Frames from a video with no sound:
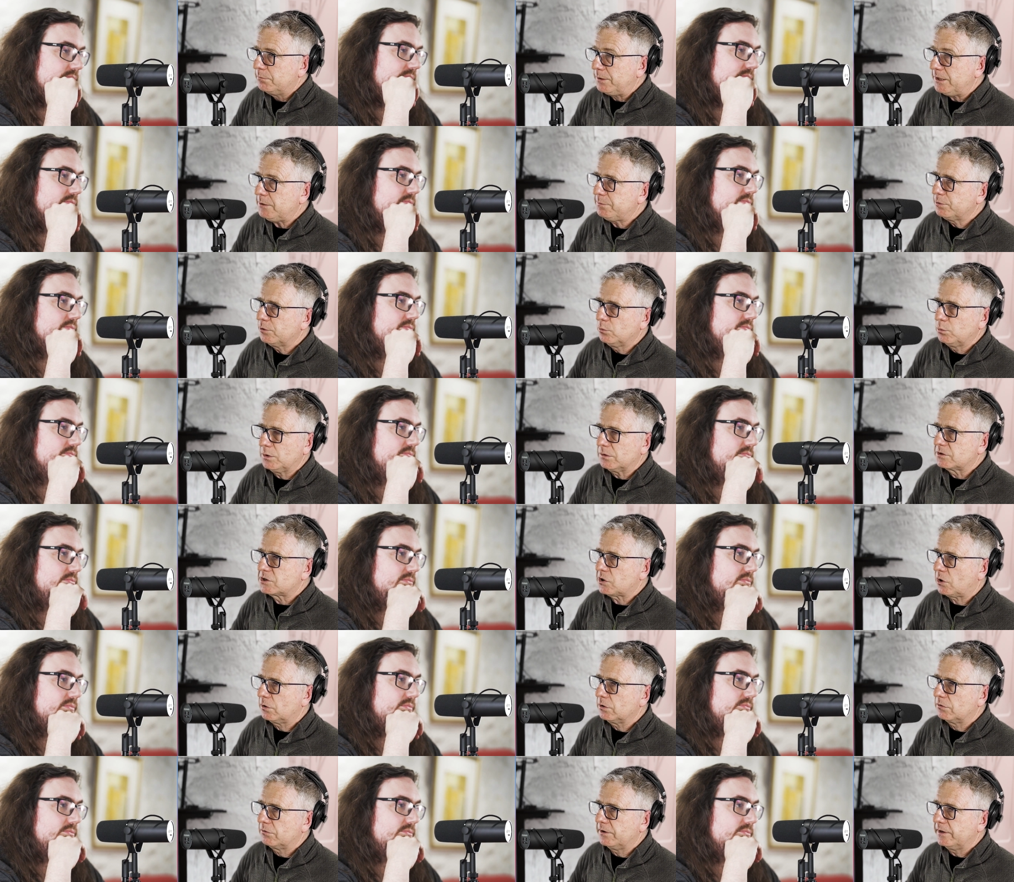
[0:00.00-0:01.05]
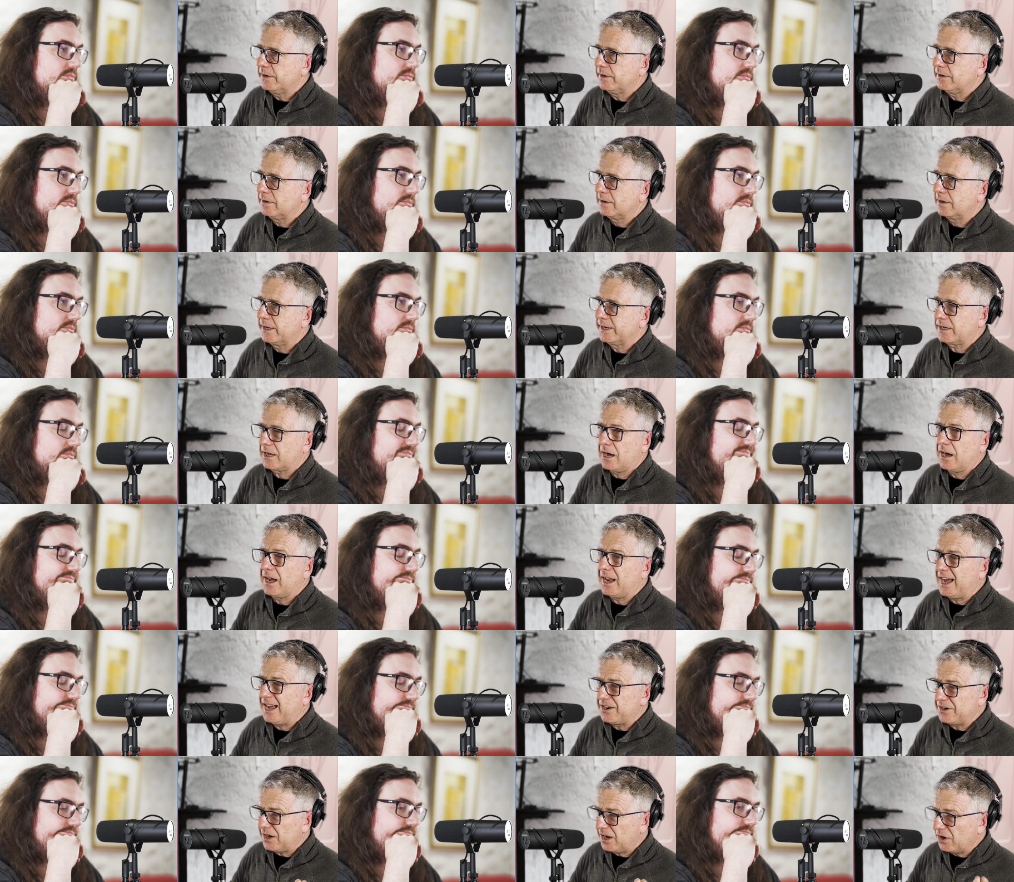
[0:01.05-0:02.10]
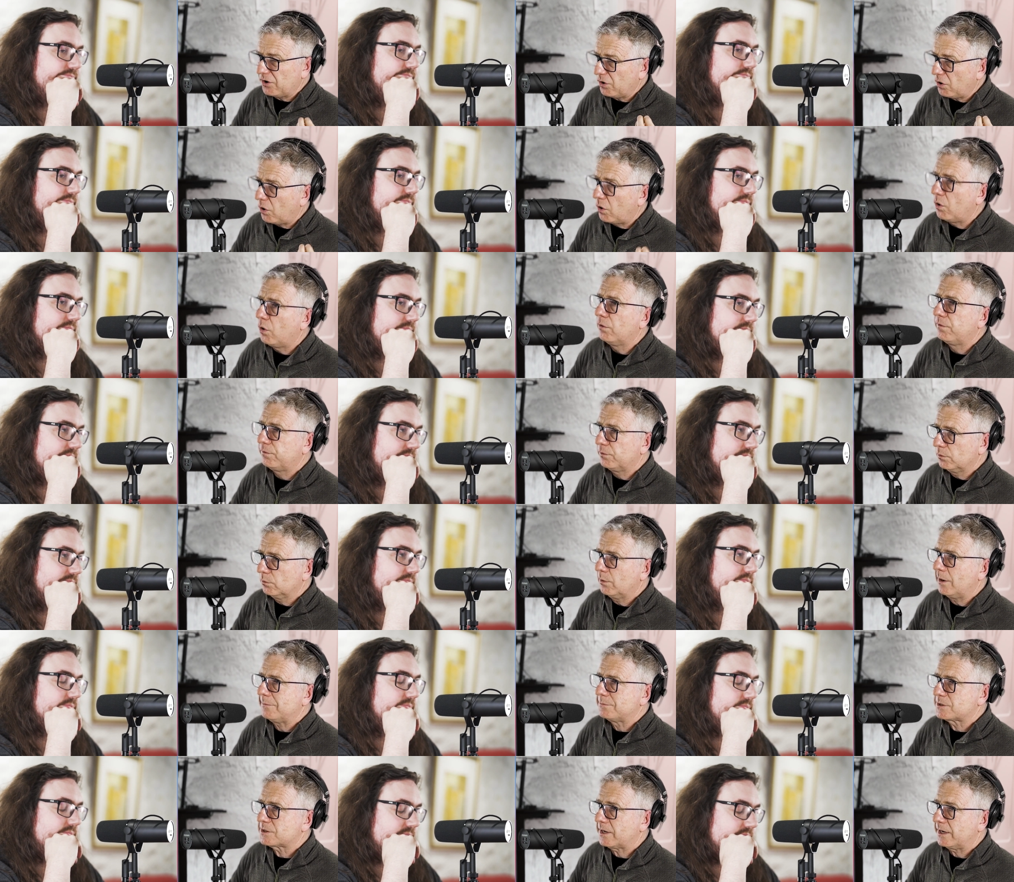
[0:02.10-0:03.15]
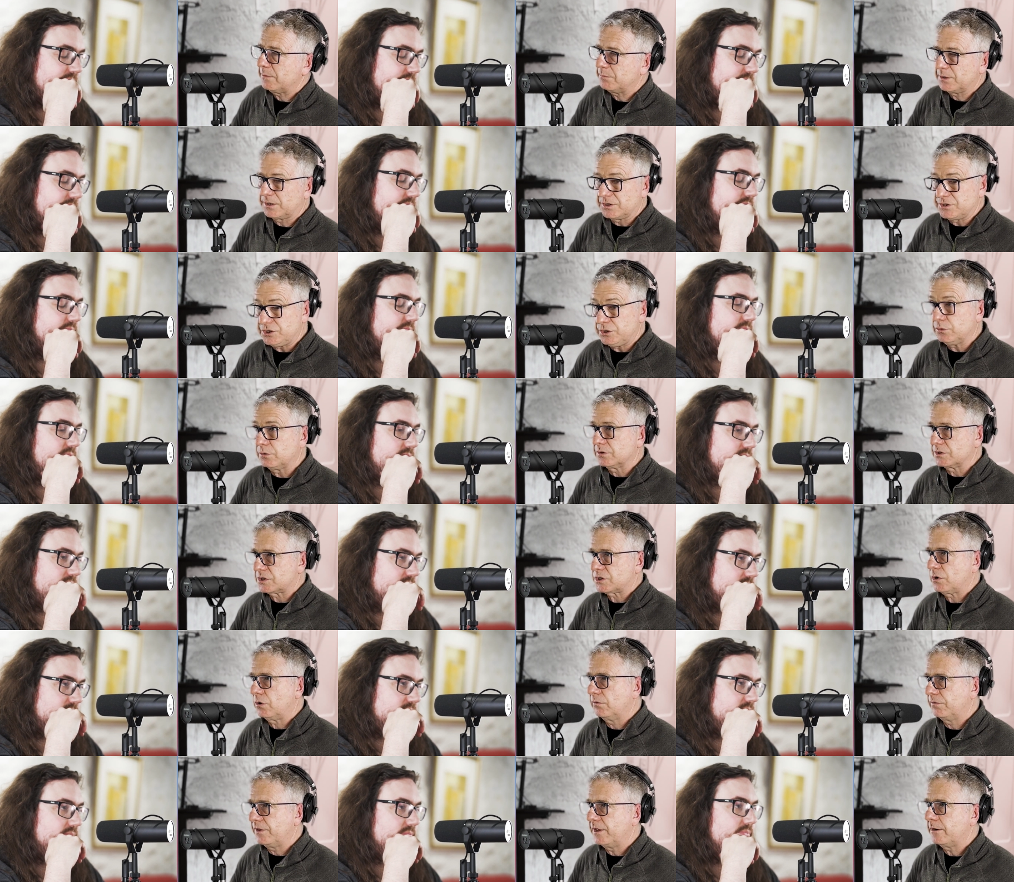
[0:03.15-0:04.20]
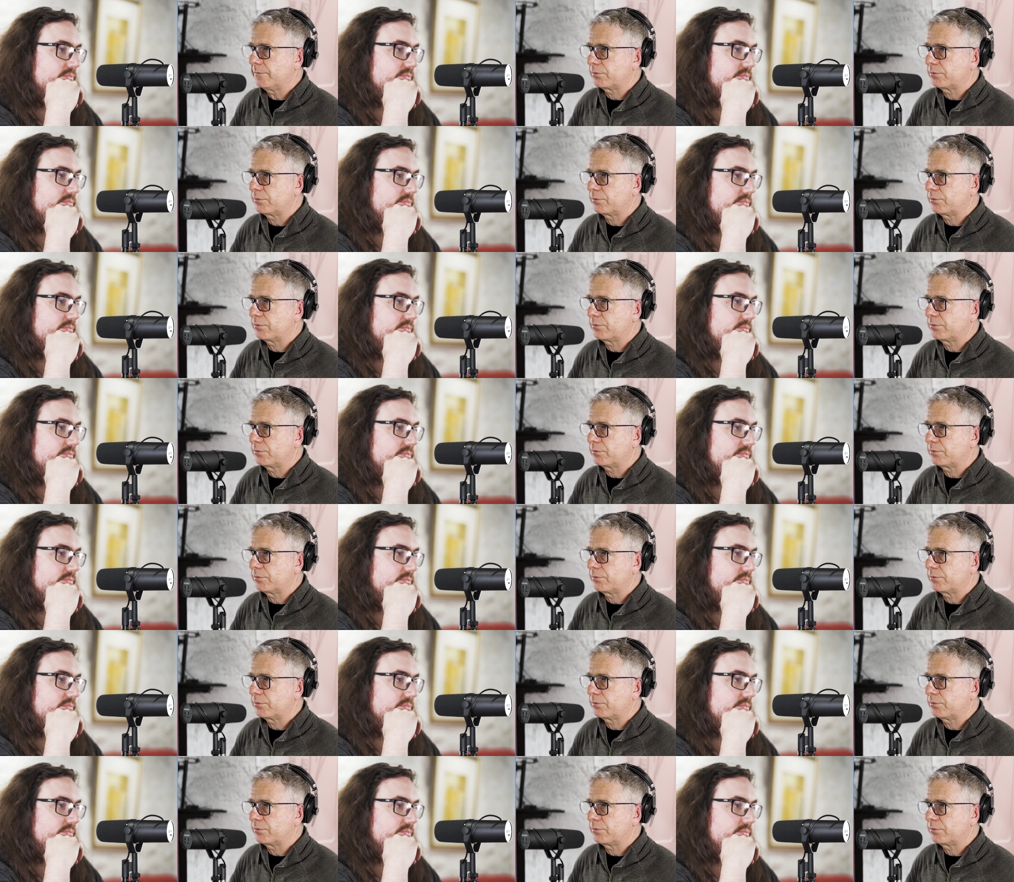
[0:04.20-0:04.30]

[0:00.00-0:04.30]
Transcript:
Speaker 1: people will tolerate like an awful website because you can solve their